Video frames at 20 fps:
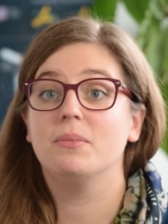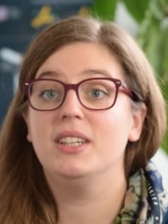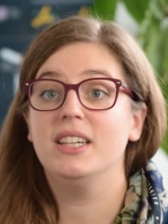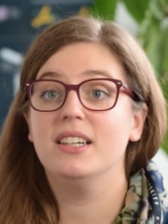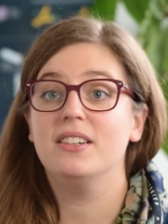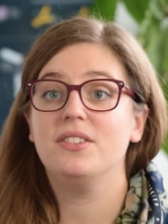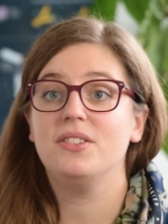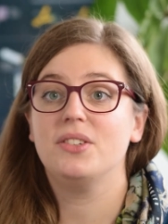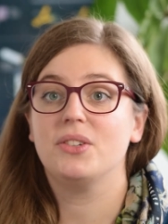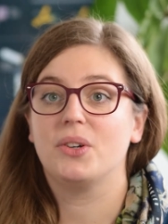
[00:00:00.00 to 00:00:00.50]

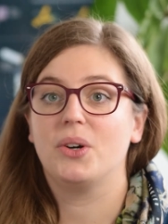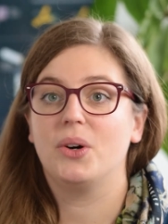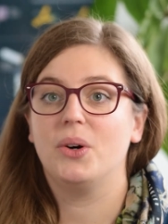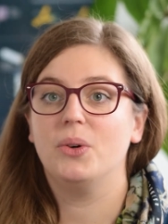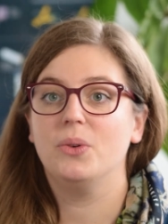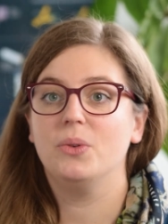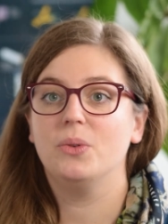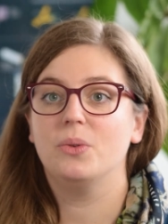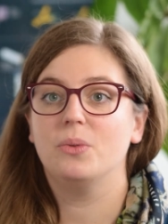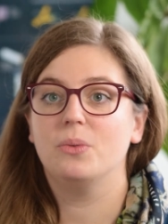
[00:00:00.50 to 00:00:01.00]
years
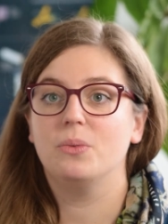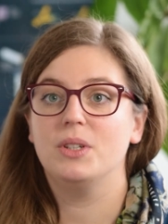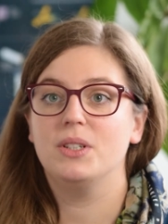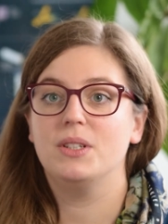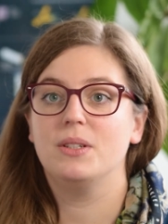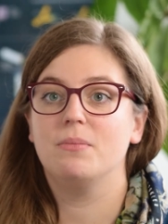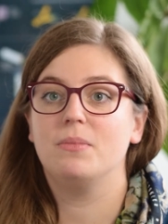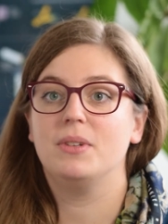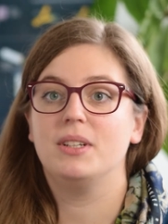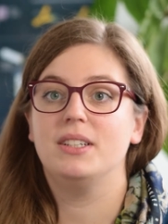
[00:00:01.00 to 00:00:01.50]
ago we
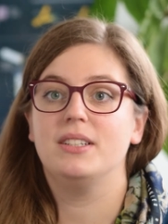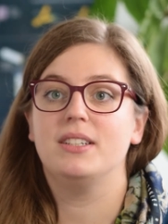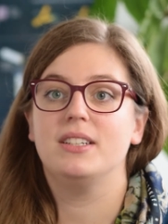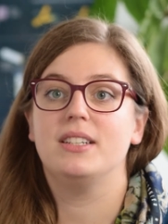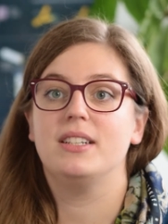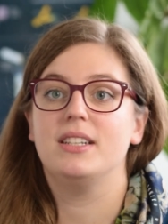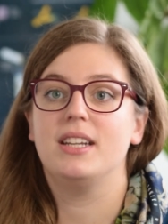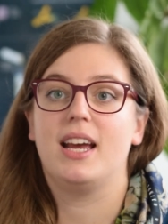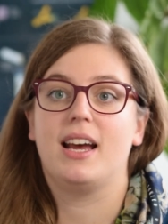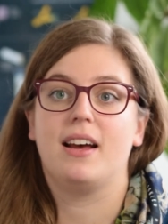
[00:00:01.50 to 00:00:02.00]
simply
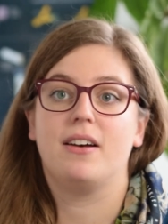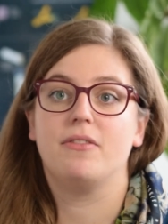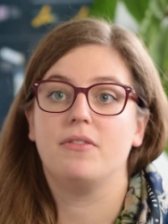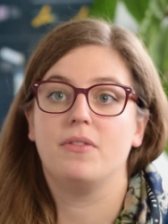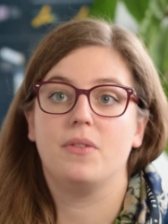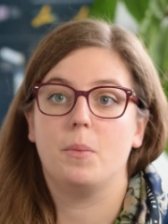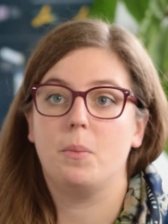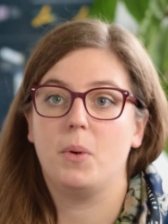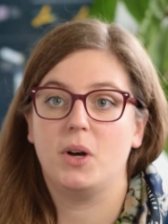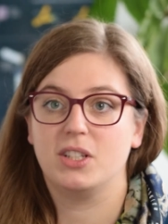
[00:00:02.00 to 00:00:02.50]
didn't
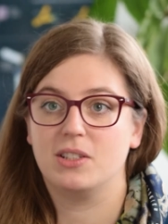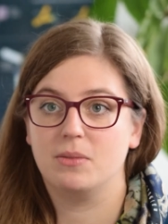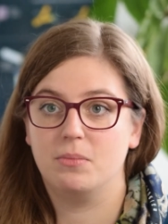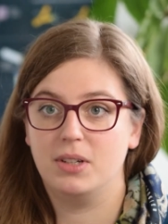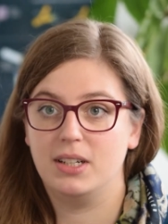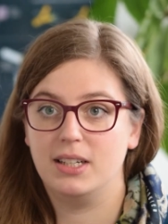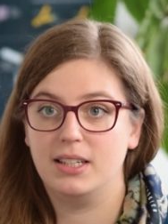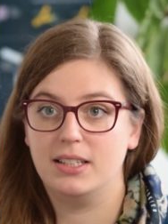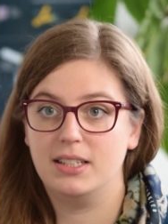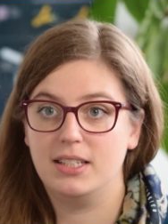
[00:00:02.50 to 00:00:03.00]
have the
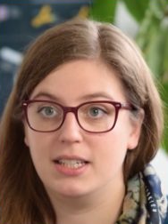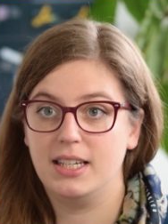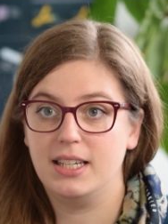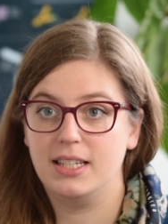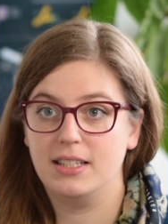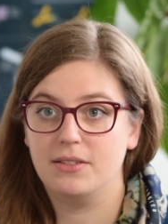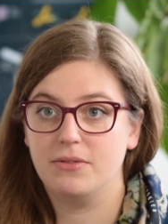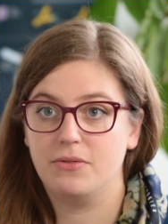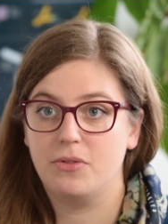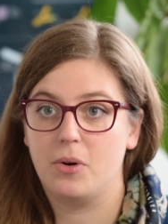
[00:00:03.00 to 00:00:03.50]

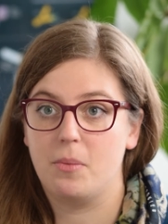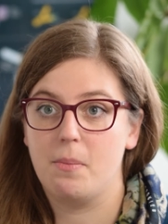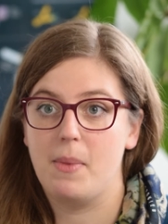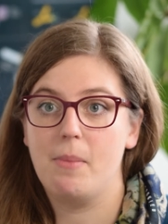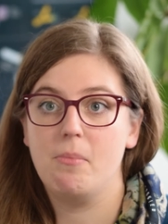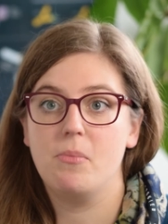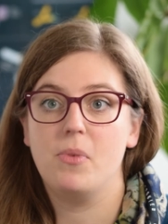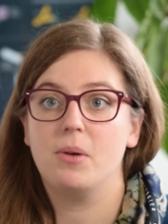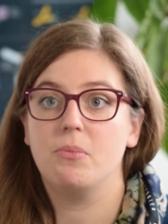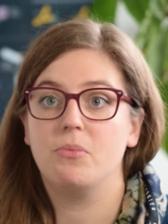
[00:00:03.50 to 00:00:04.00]
possibilities for
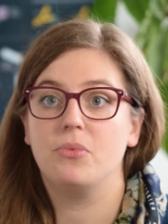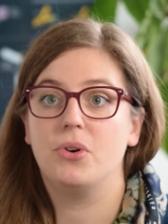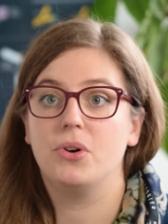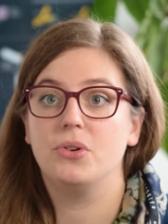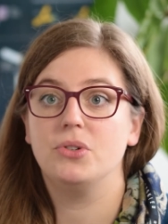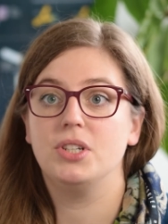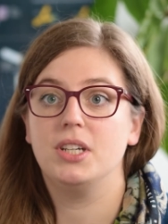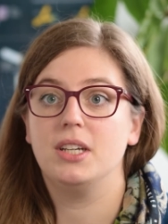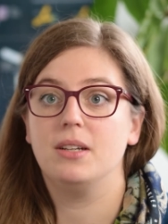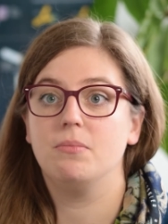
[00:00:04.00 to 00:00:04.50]
membrane
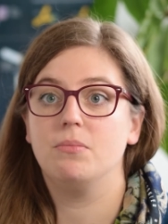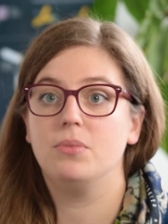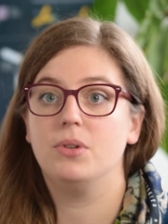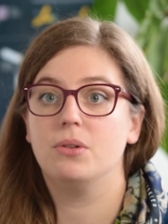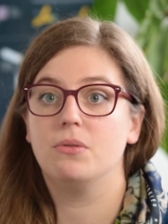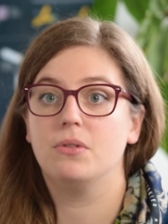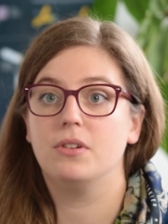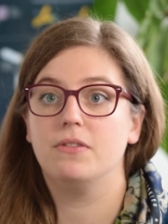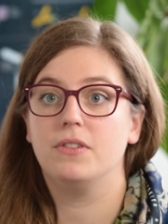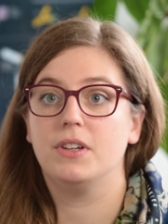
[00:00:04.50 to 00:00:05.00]
protein
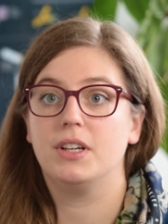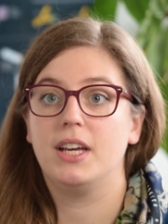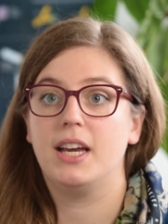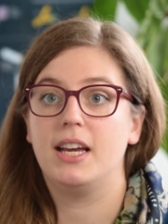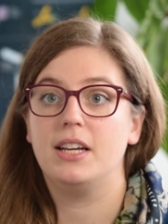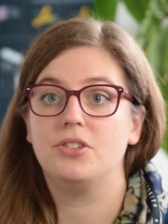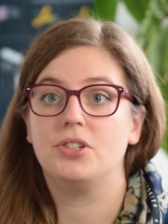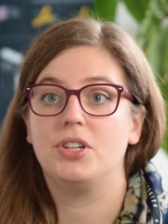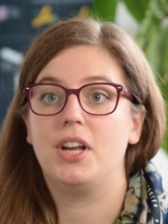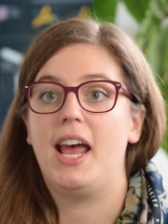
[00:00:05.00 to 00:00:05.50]

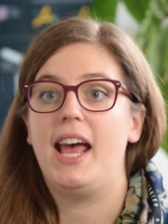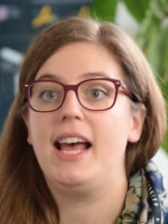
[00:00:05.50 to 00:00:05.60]
purification